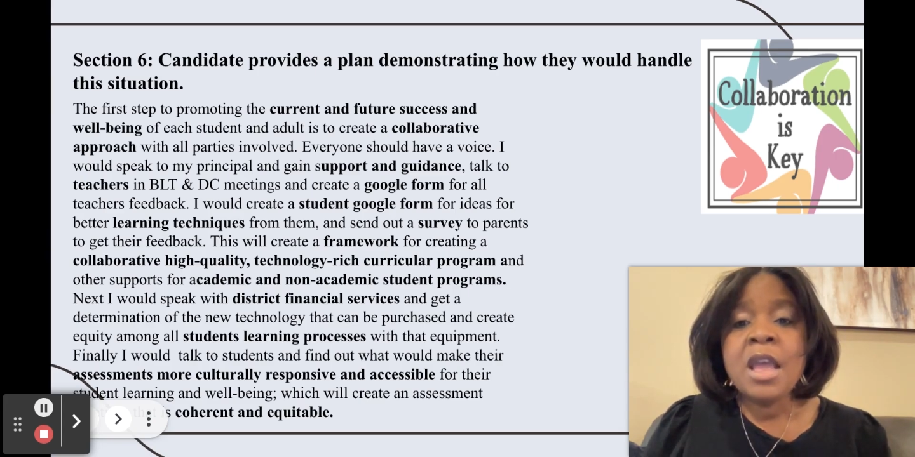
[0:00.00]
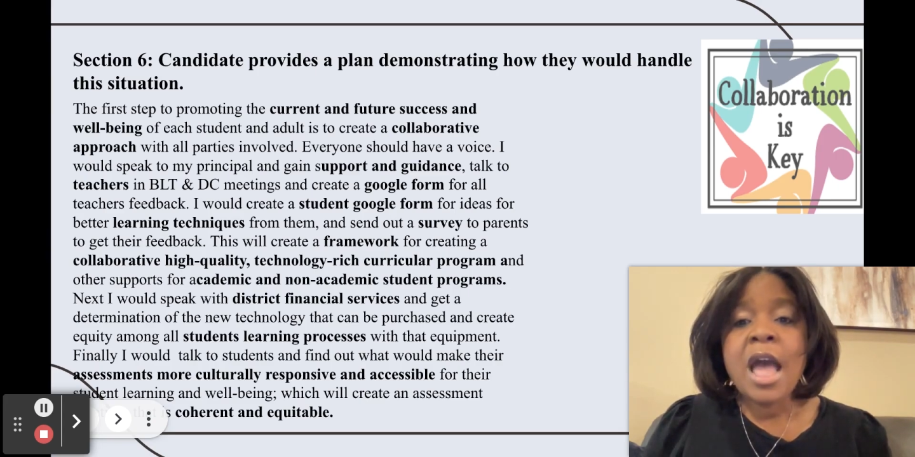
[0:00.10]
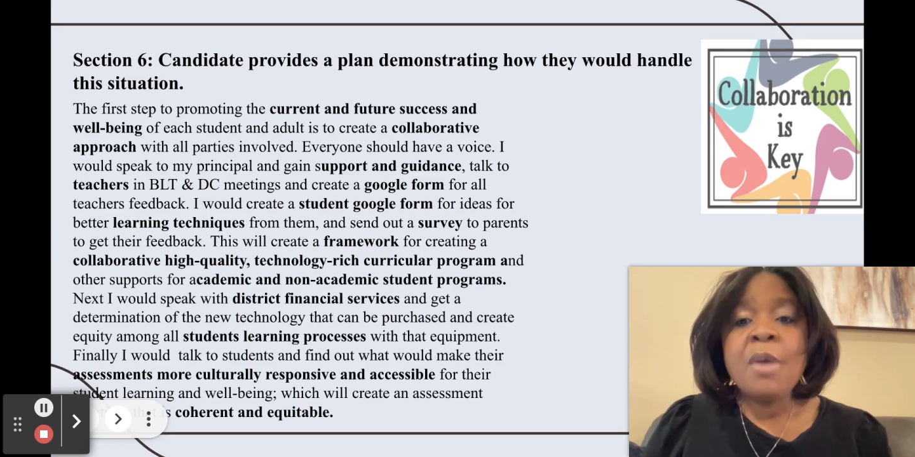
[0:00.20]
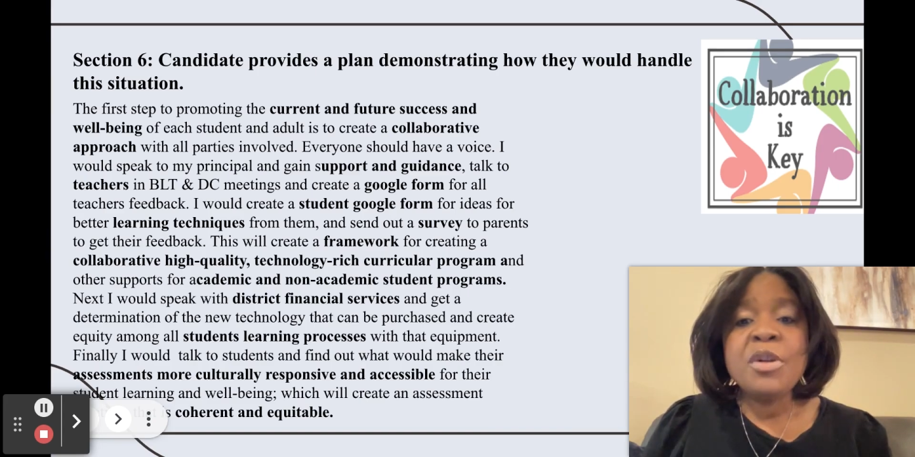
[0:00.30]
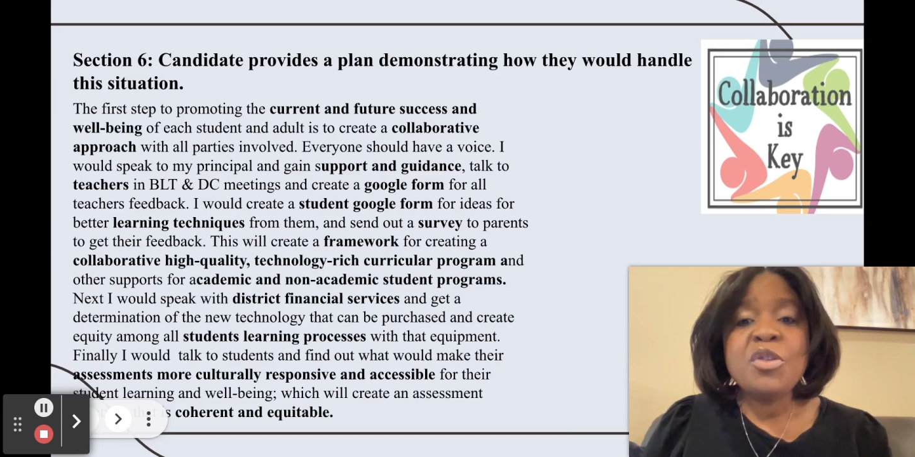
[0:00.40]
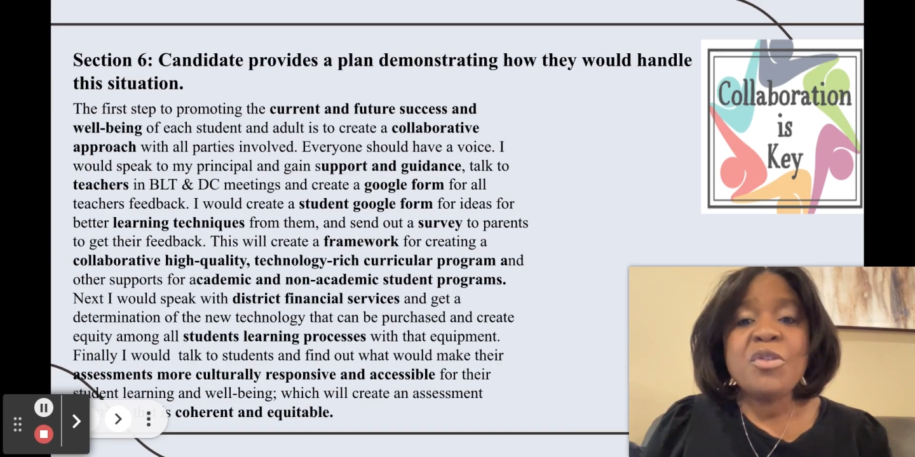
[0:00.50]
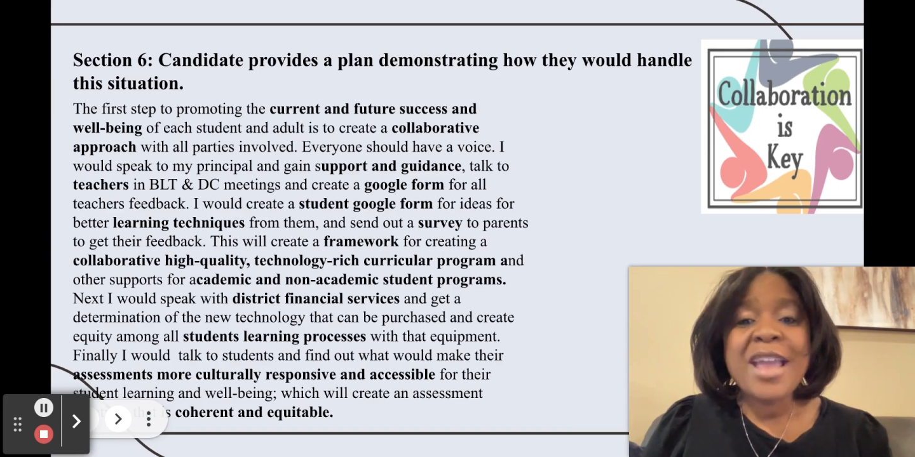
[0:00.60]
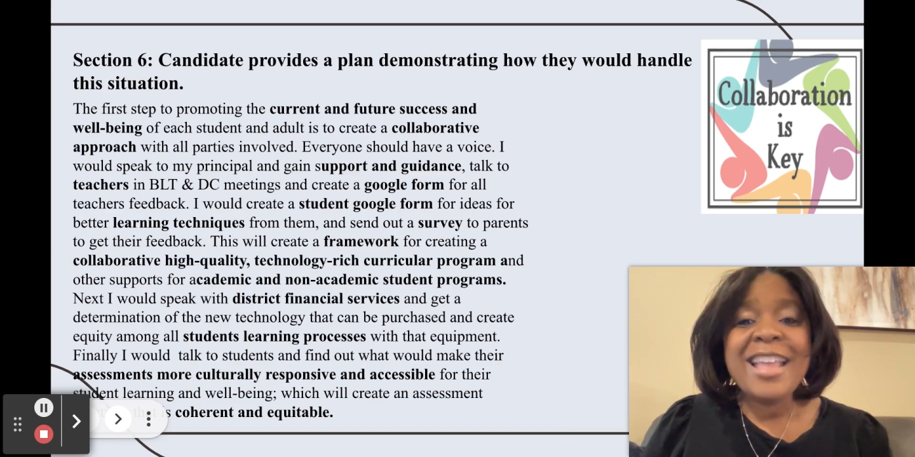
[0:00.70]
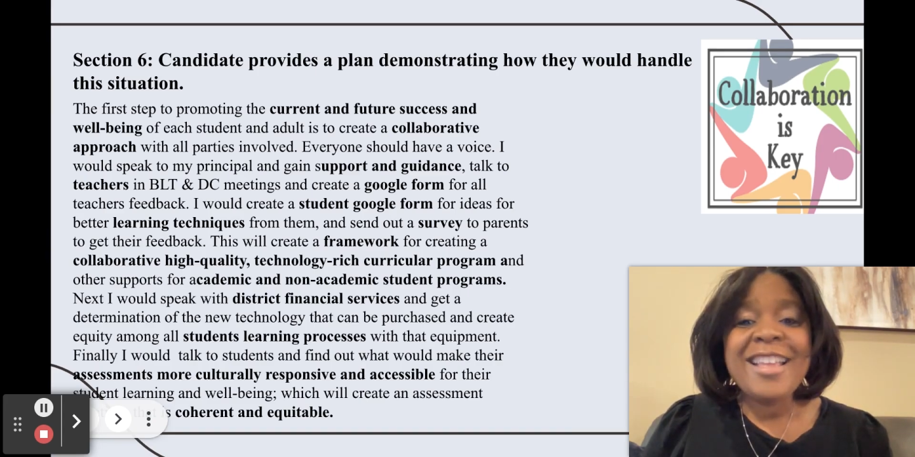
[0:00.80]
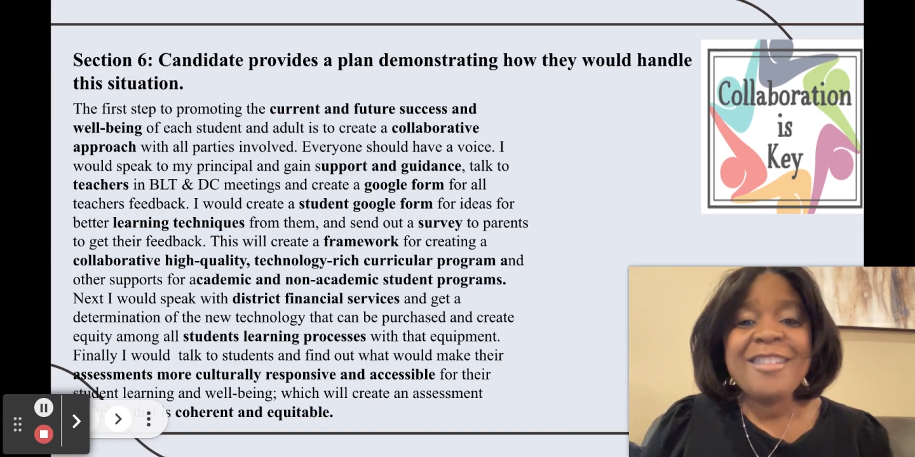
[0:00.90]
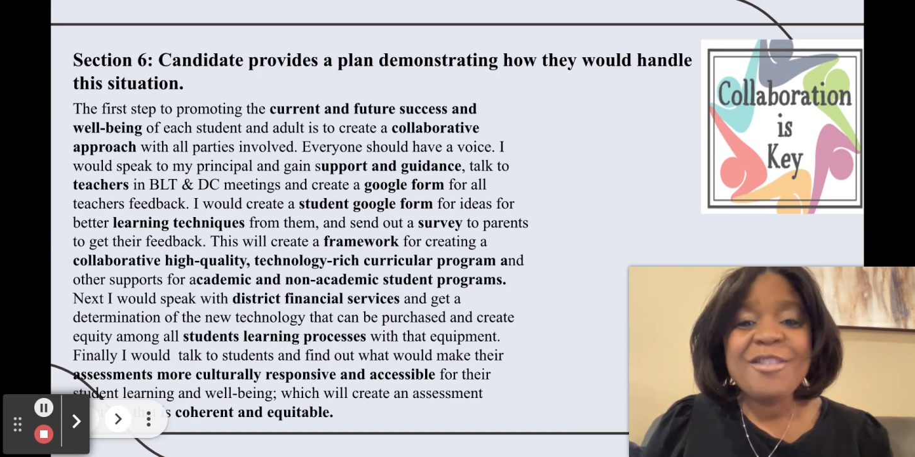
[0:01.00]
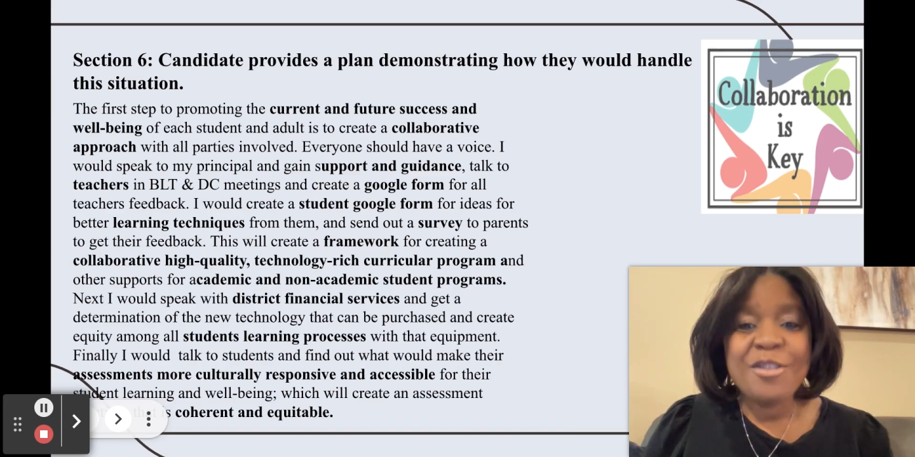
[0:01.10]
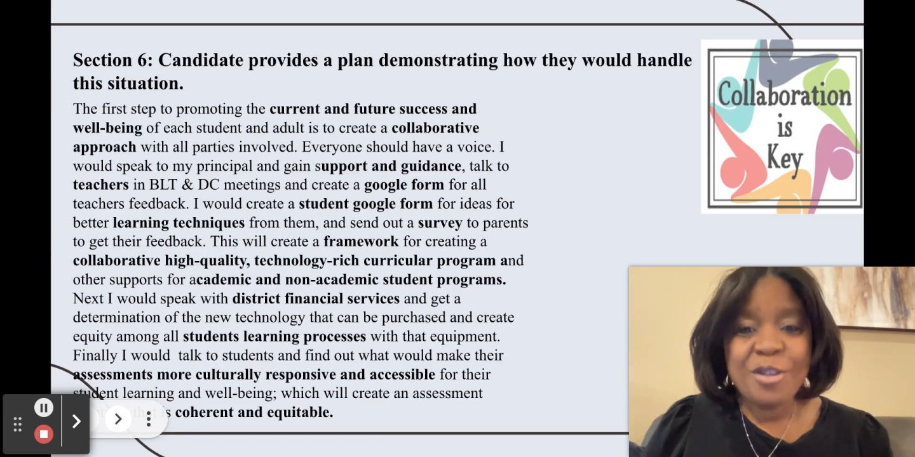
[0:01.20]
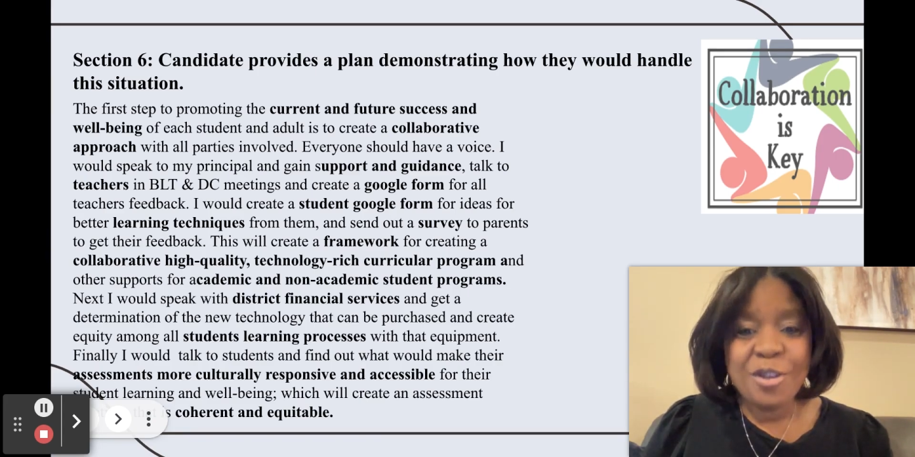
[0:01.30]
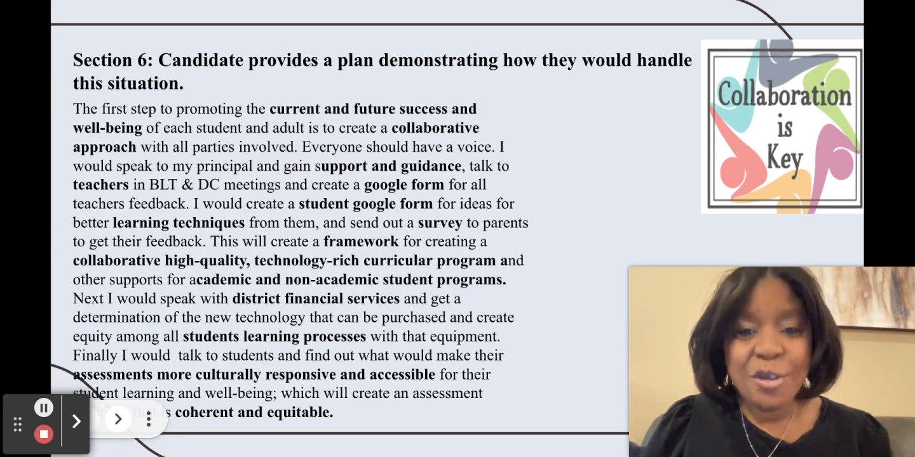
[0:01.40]
I would create a
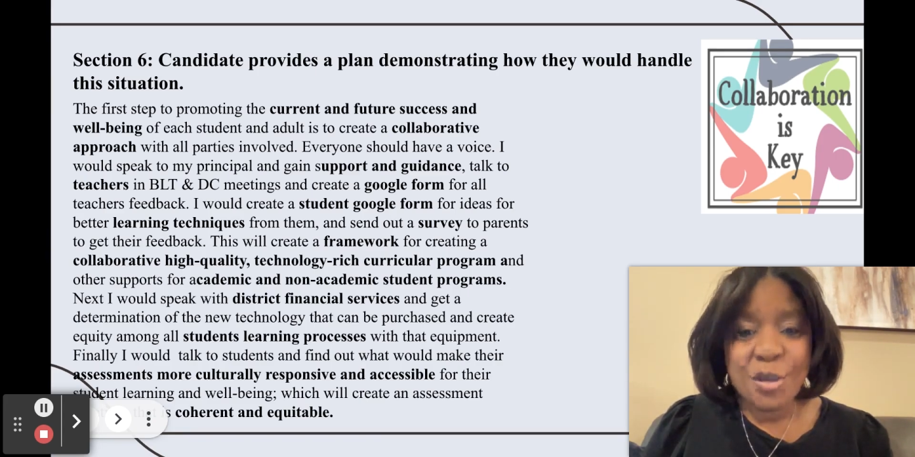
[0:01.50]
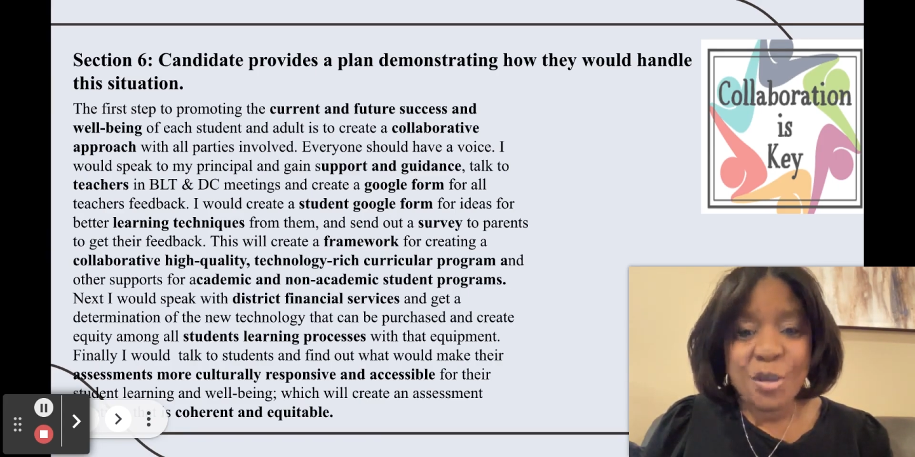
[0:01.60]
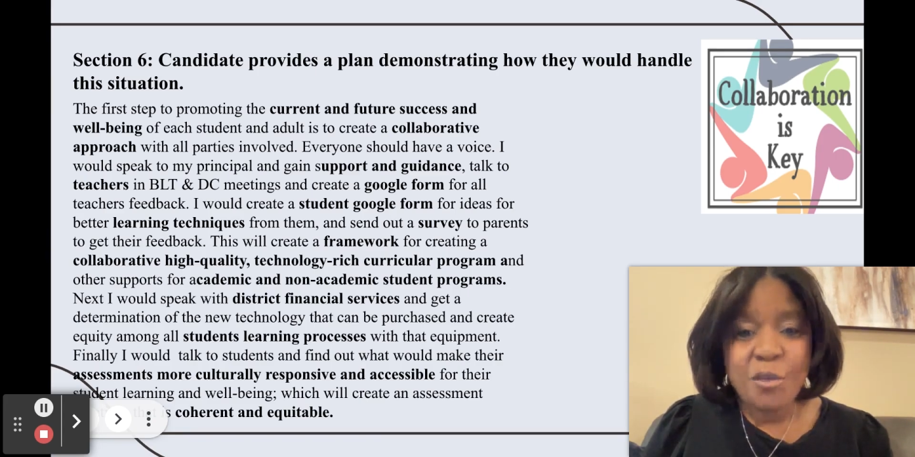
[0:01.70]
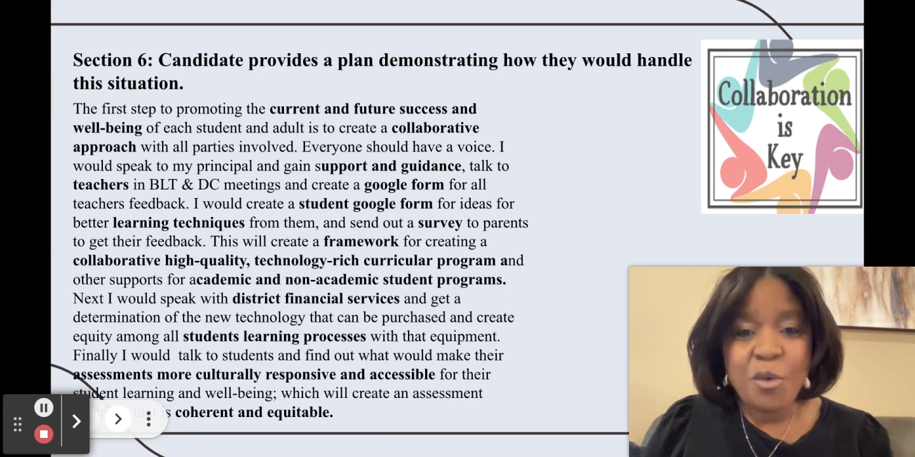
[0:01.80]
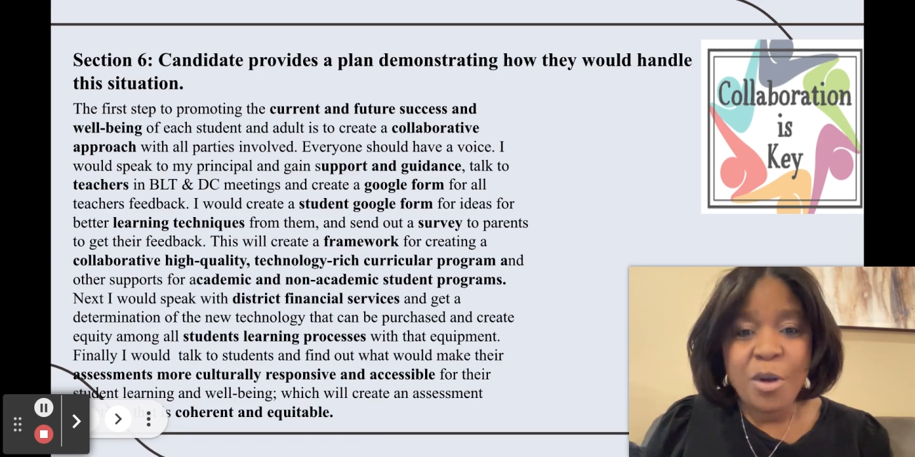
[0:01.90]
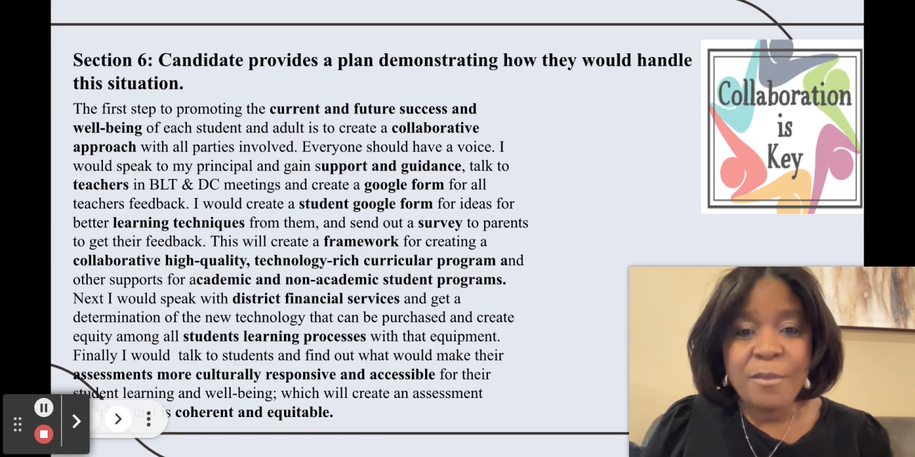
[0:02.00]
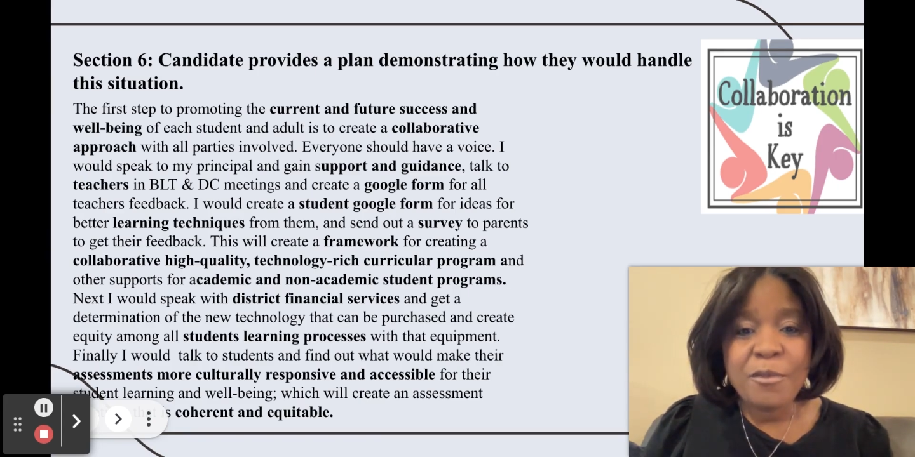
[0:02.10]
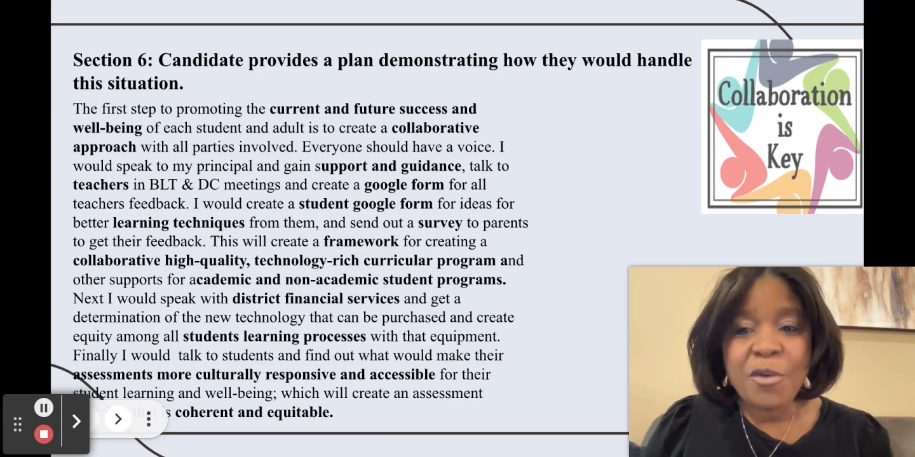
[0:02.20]
student Google form